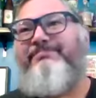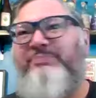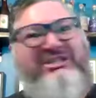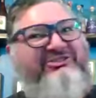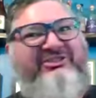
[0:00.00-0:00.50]

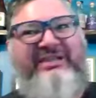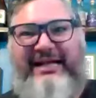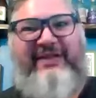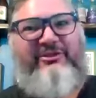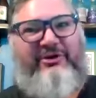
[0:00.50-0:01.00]
piece
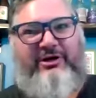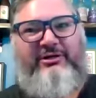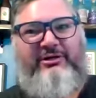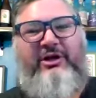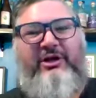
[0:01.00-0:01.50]
together
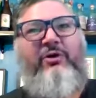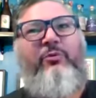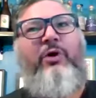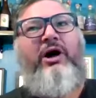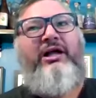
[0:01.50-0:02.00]

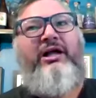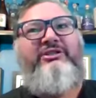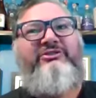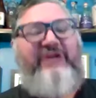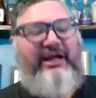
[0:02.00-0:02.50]

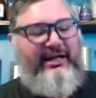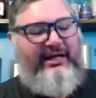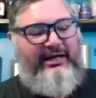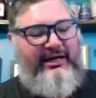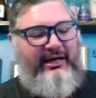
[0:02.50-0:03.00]
was
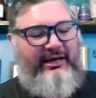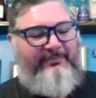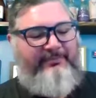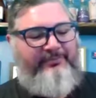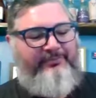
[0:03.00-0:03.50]

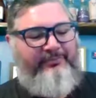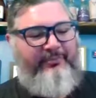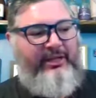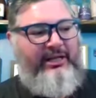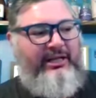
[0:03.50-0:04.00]
um
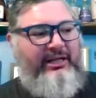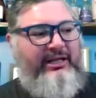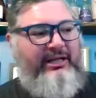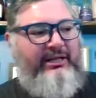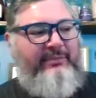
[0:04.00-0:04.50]

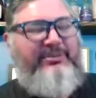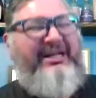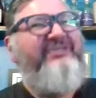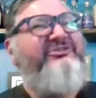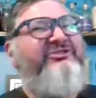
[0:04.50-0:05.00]

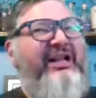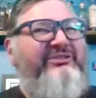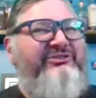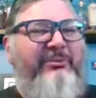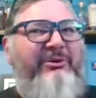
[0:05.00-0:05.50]
because
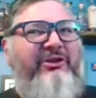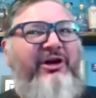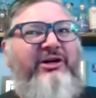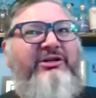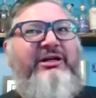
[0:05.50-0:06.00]
some of
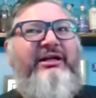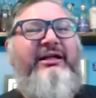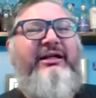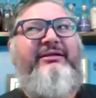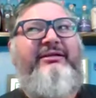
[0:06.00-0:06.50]

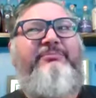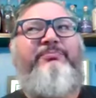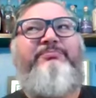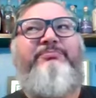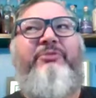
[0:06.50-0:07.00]

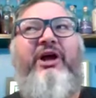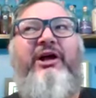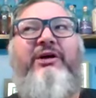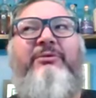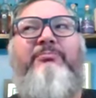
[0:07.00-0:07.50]

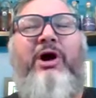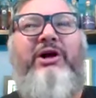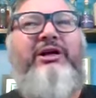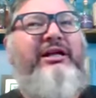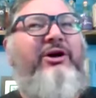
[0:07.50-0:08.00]
their
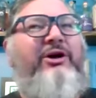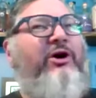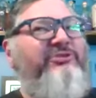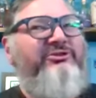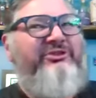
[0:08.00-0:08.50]
marketing
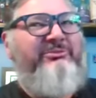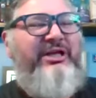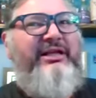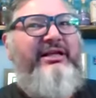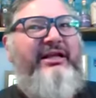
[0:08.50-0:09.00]
also seemed
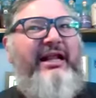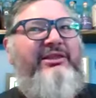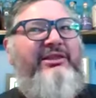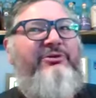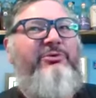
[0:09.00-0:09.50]
to
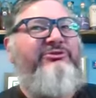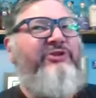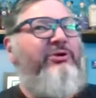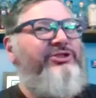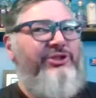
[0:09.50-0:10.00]
indicate that there was
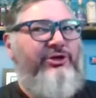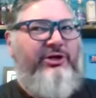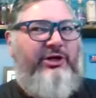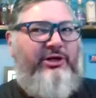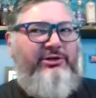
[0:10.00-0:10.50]
no
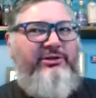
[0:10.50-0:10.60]
sugar.